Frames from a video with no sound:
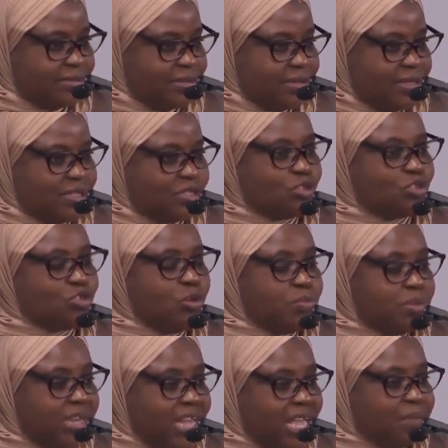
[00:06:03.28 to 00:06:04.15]
So
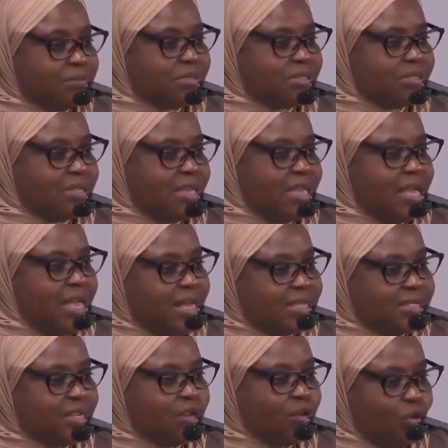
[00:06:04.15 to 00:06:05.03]
sometimes,
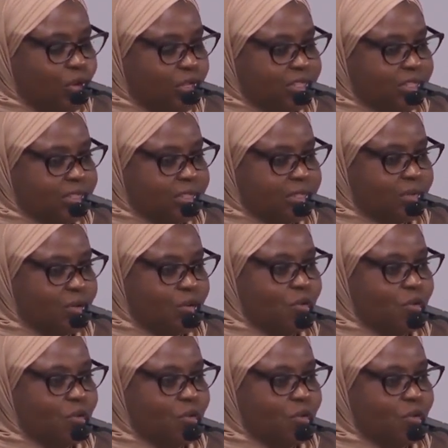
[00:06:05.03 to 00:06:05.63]
as a country,